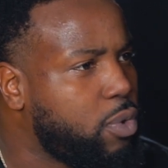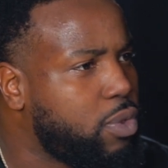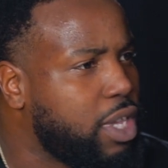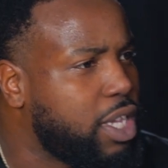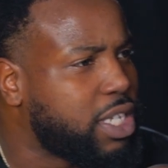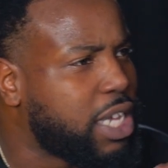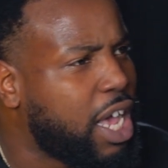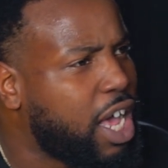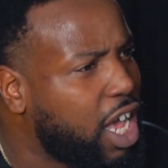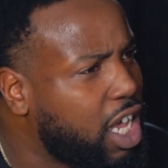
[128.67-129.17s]

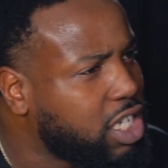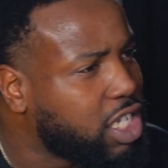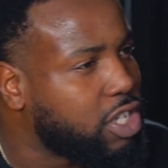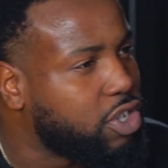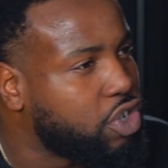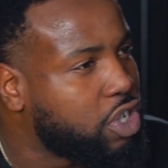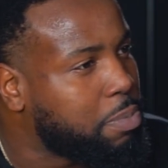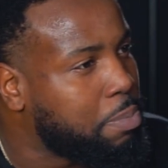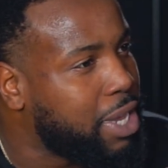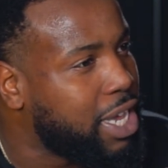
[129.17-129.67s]
this
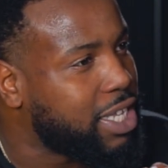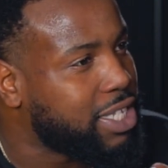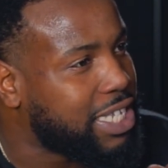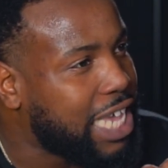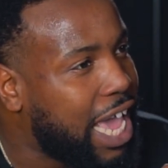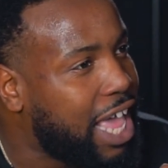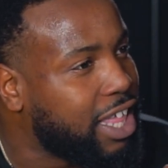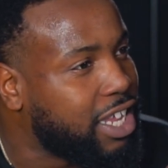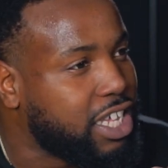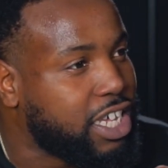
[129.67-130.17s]
hustler's
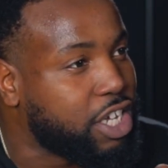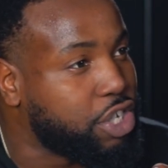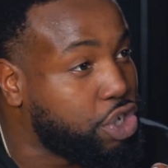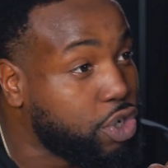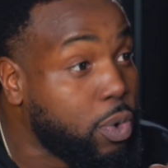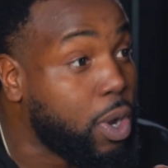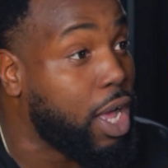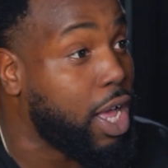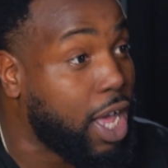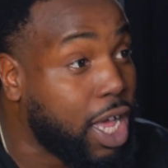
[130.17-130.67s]
mentality? Because
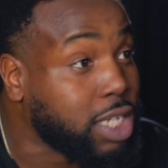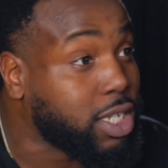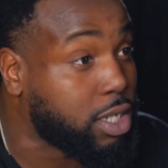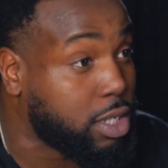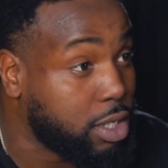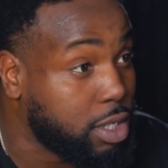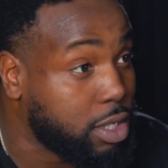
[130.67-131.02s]
you a hustler.